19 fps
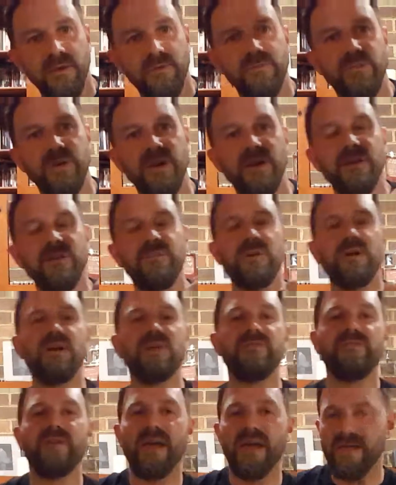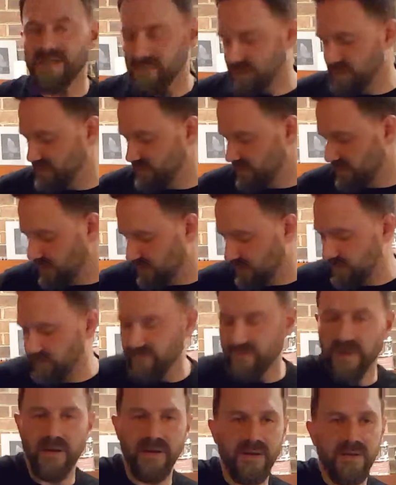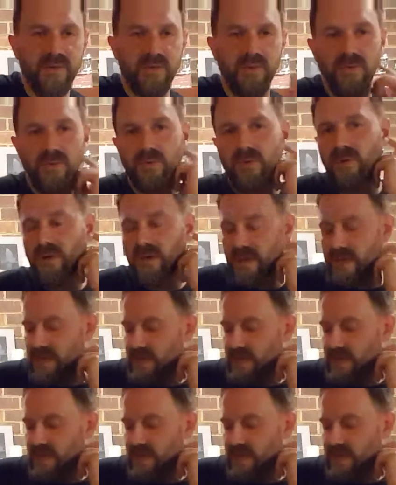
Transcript: Very fast guitar, very cool.